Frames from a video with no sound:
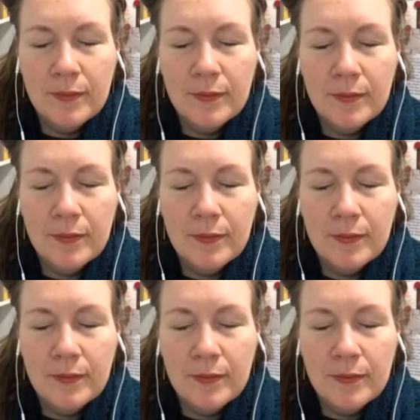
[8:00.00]

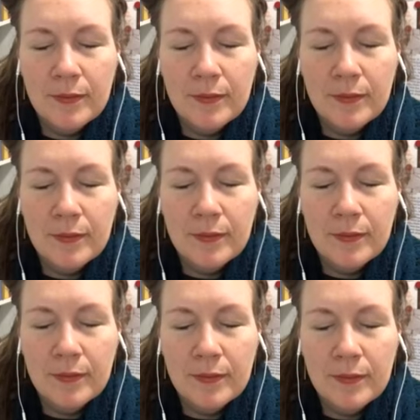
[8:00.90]

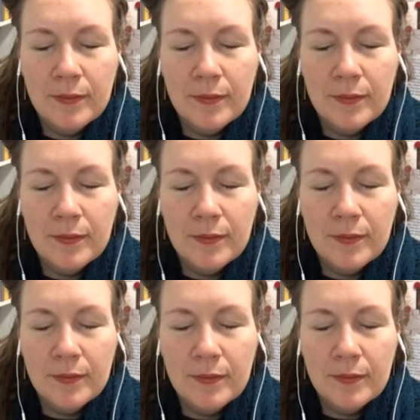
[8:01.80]

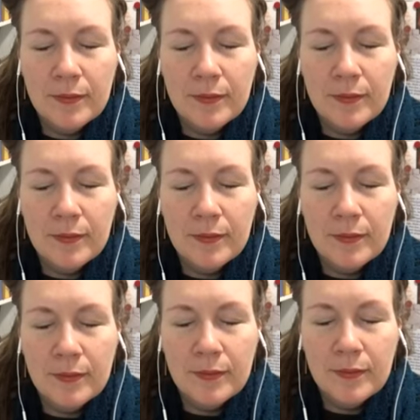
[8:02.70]

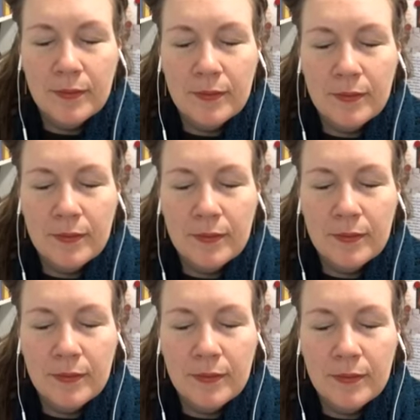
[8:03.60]

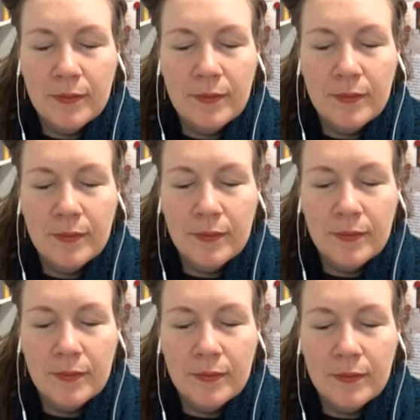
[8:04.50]

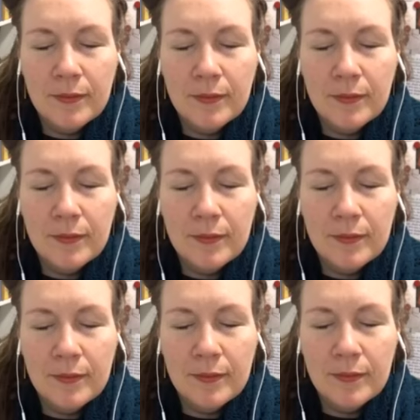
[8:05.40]

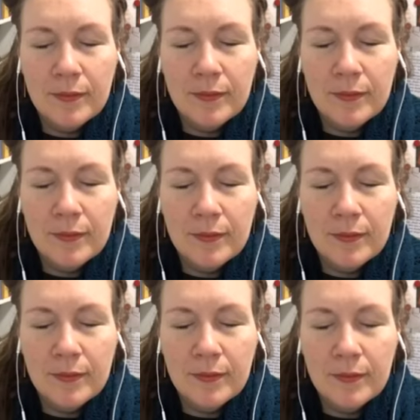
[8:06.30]

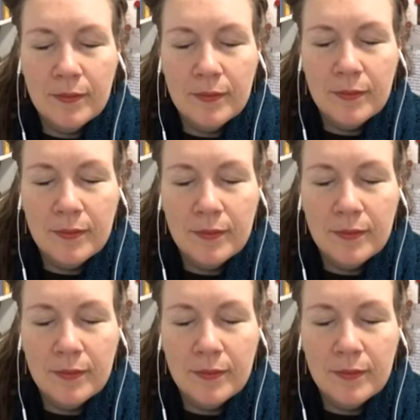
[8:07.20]
(no one is talking)